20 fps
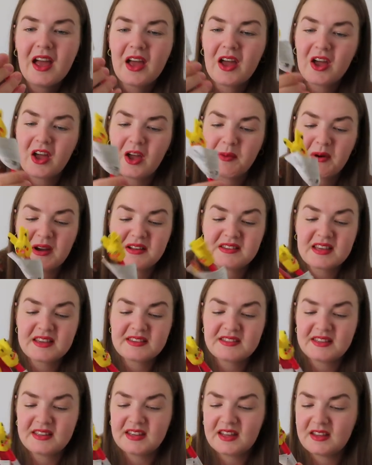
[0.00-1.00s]
I
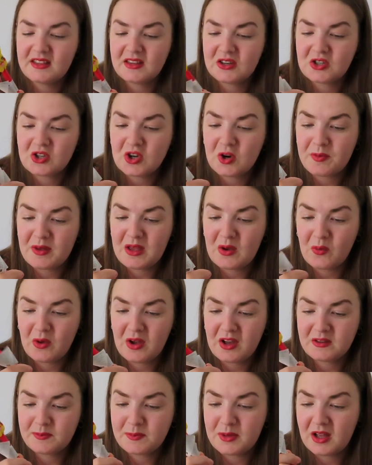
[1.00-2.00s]
tested it in the shop, it
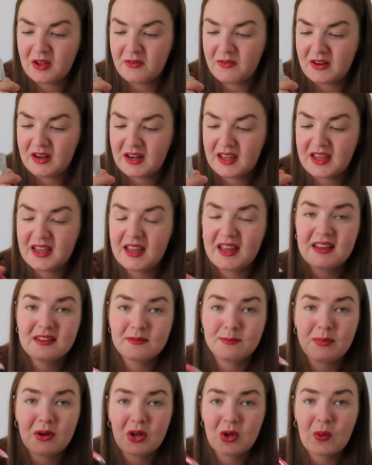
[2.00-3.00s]
works perfectly. It
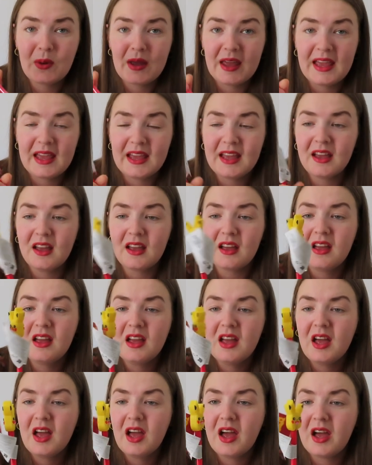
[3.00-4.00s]
is blue ink.
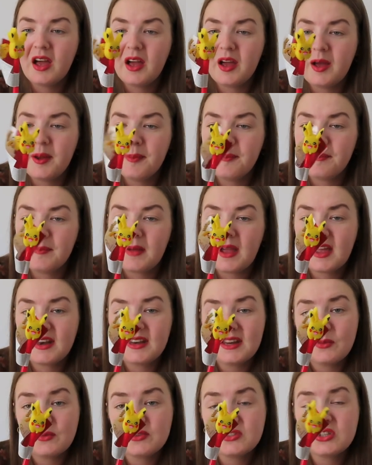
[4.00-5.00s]

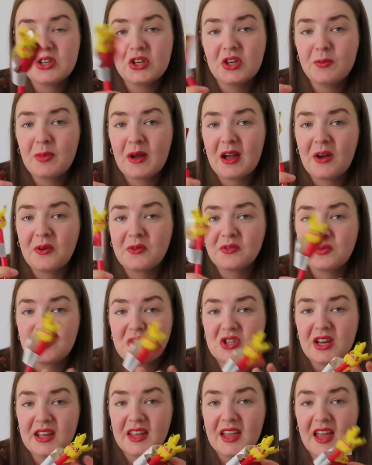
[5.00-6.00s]
And it was £2,
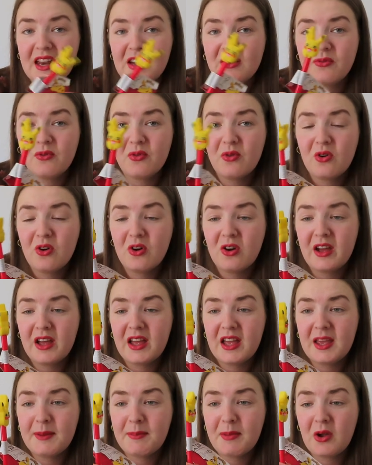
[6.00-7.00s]
which again for
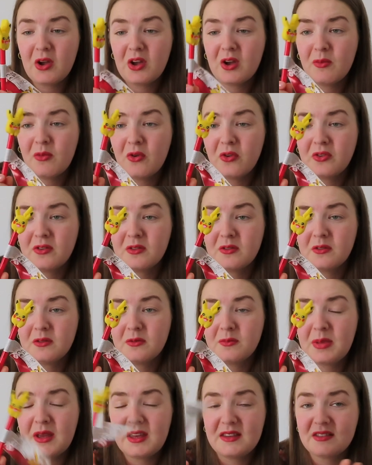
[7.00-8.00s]
a Pokemon
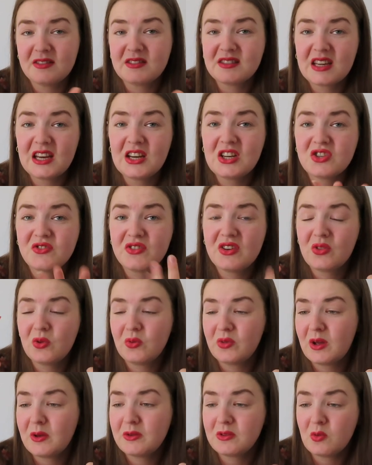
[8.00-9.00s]
piece of stationery I
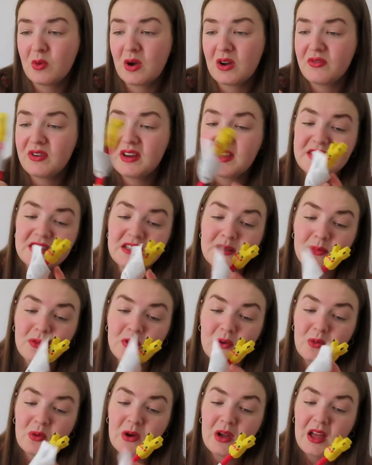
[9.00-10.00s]
thought that was quite
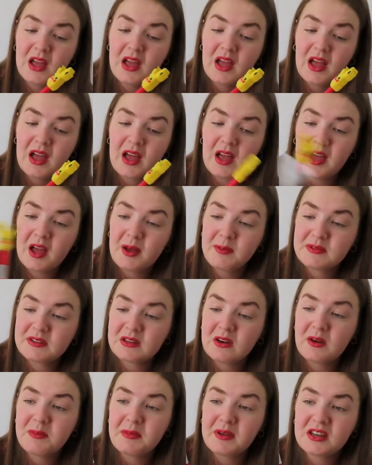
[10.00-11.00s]
reasonable. So
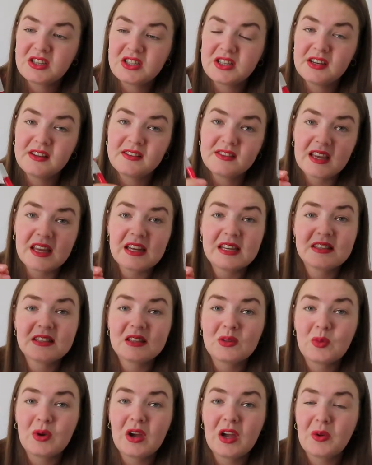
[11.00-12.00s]
I'm actually going to take this
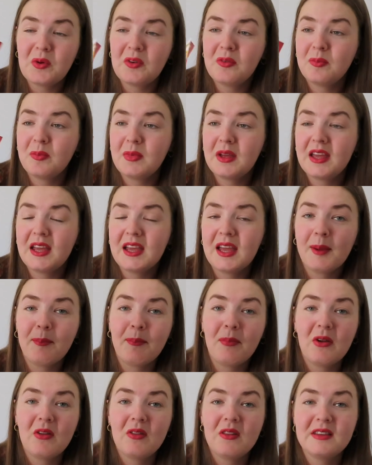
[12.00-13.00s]
to work with me
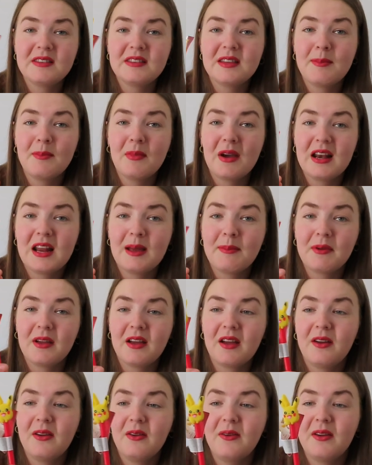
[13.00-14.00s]
and put this in my lab
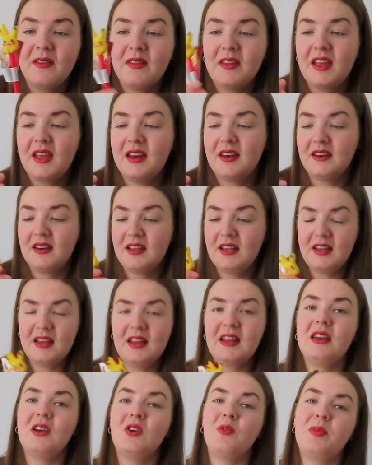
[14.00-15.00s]
coat, and then
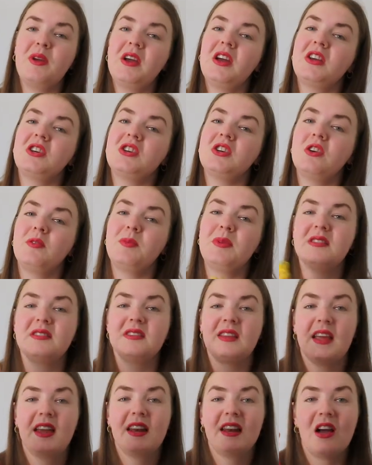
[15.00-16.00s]
little Pikachu will be
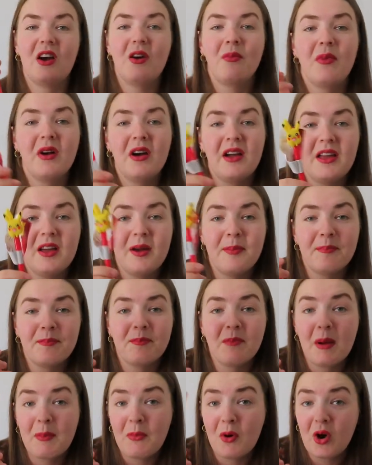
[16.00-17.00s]
sticking out my
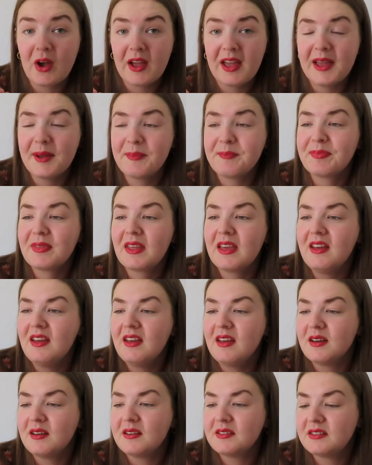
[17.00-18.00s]
my pocket.
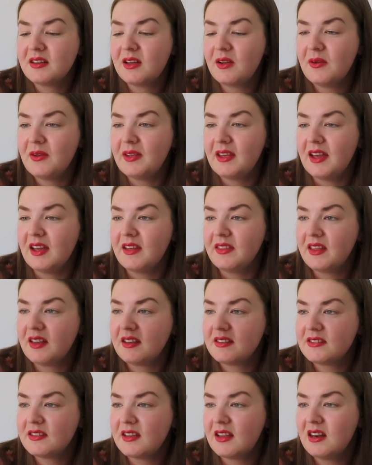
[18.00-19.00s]
So yeah,
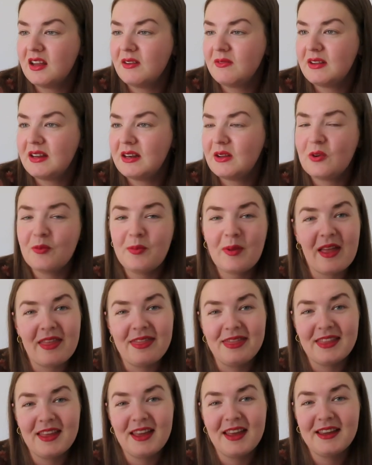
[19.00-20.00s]
that's a lovely little
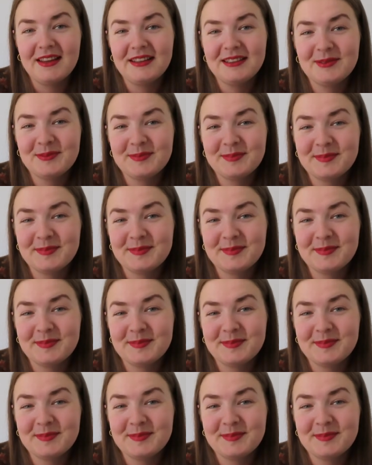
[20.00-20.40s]
pen there.